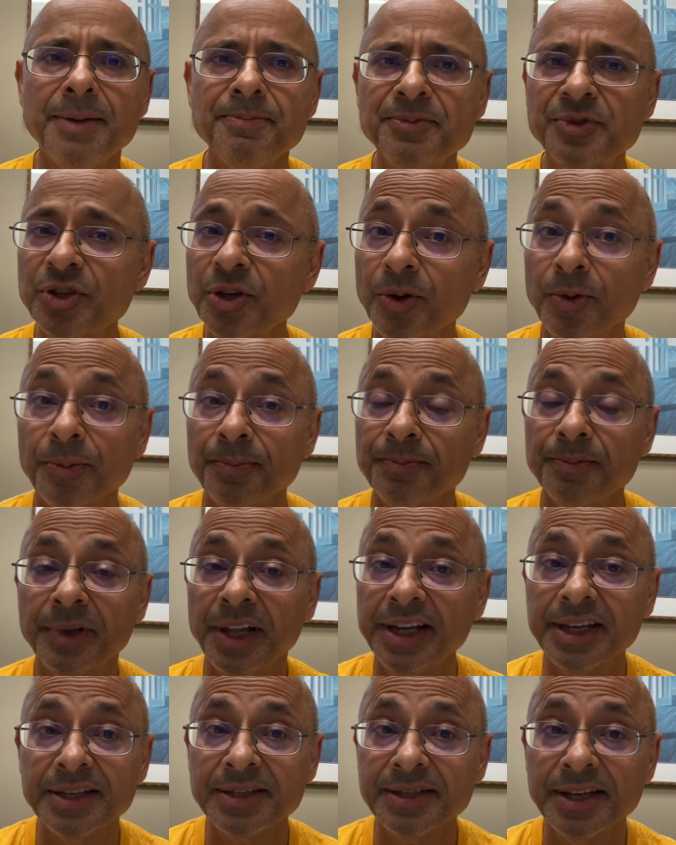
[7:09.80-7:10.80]
so
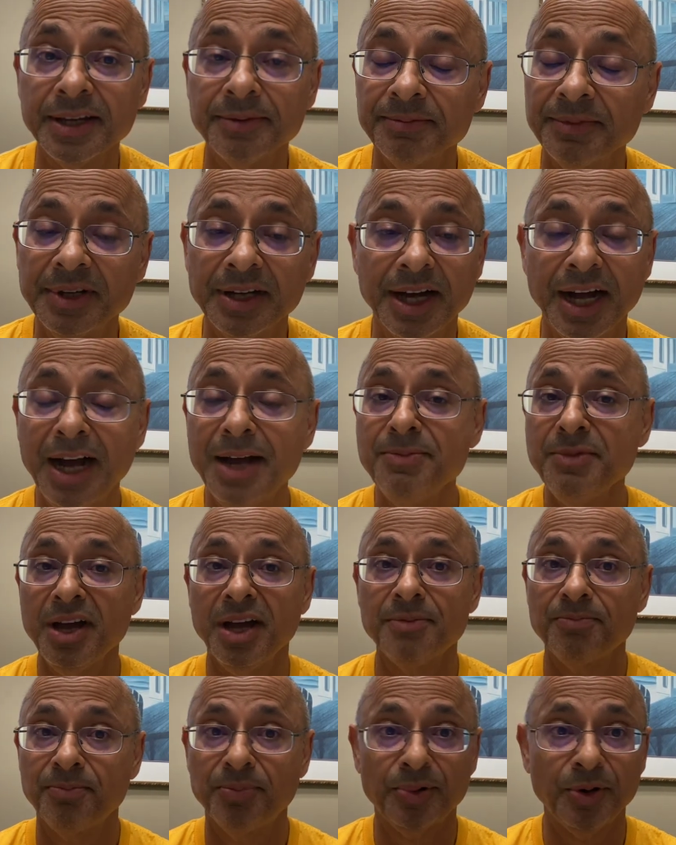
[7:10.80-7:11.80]
like I said, I'm
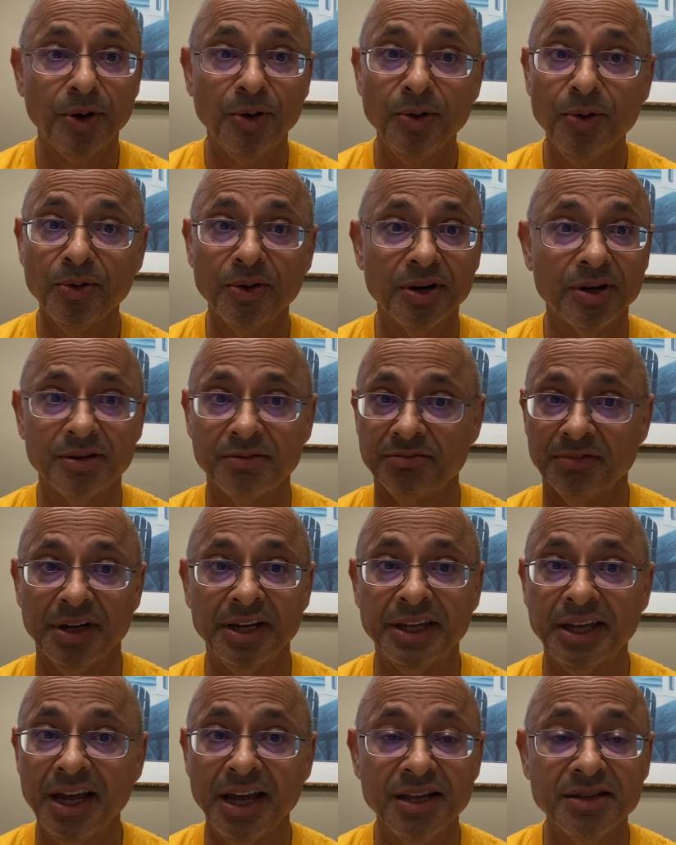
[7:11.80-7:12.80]
not pro or
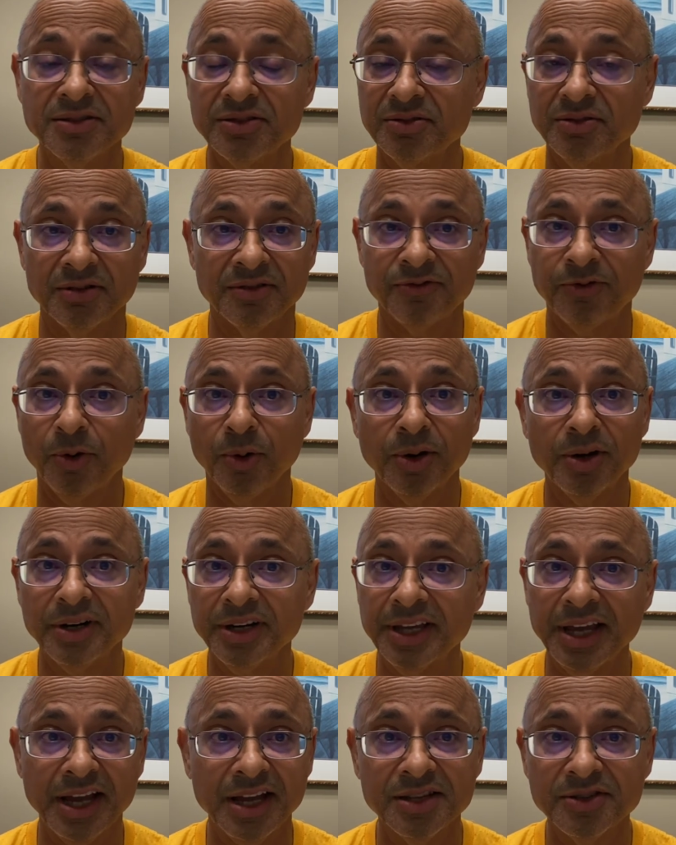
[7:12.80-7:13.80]
against or for or
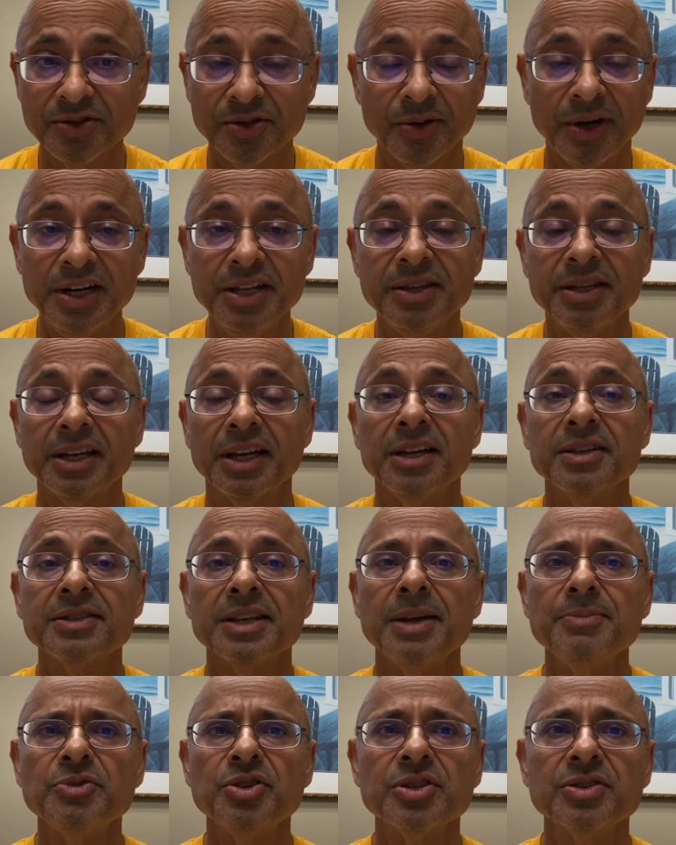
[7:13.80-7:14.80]
against or anything else.
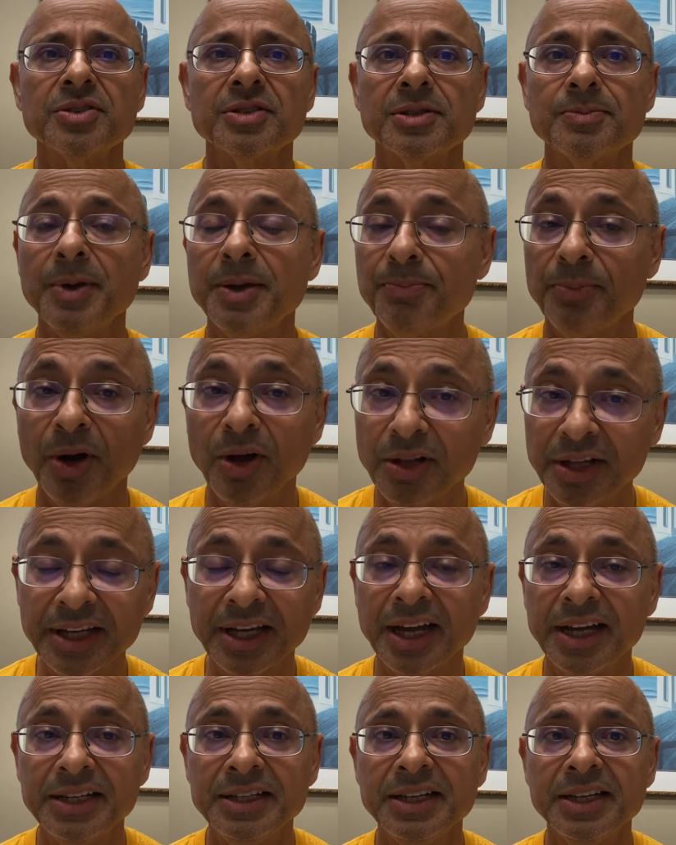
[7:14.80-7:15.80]
I'm just
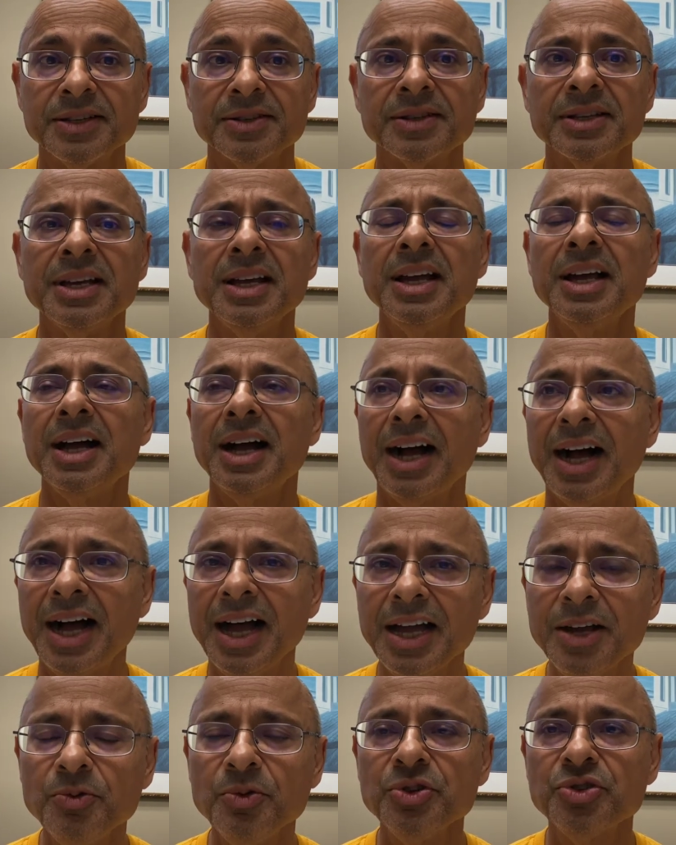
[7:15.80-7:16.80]
spitballing ideas.
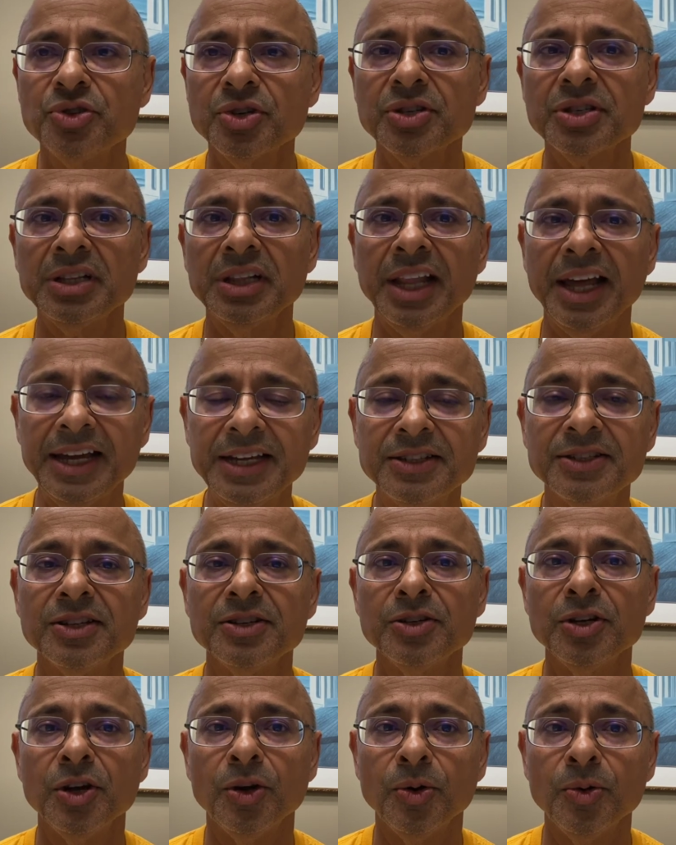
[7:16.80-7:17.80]
I would just like to
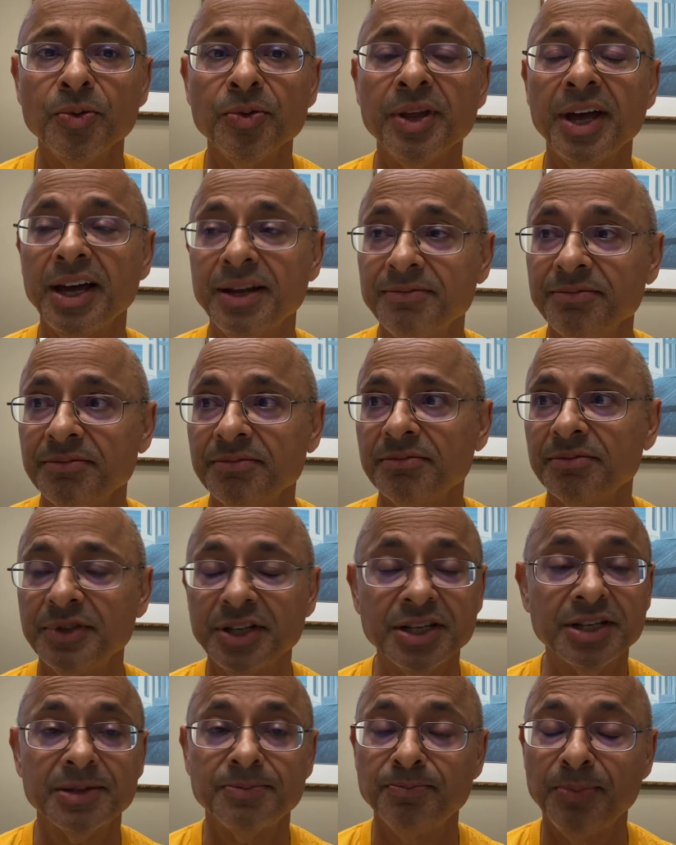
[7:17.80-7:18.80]
know that
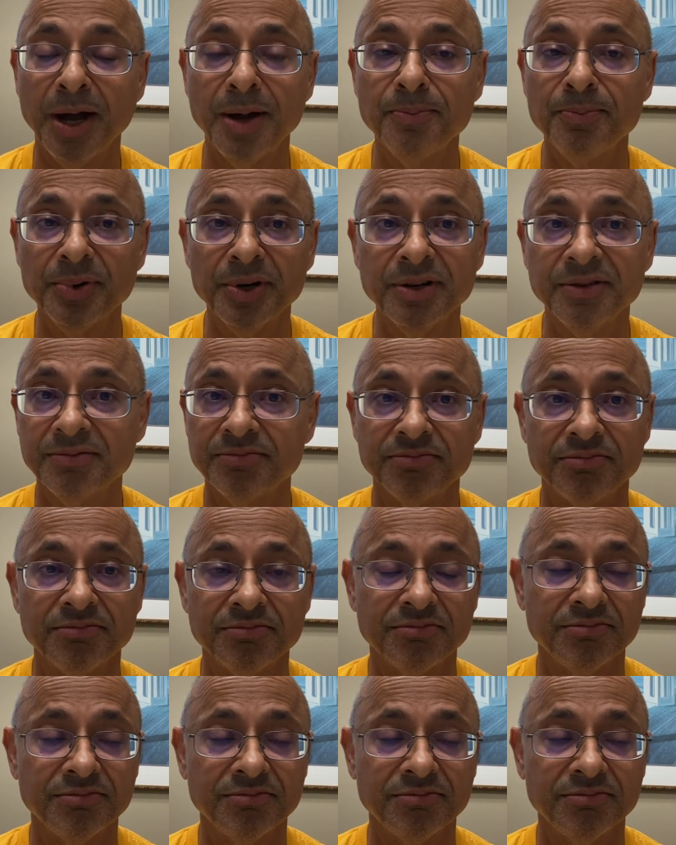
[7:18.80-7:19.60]
this bumper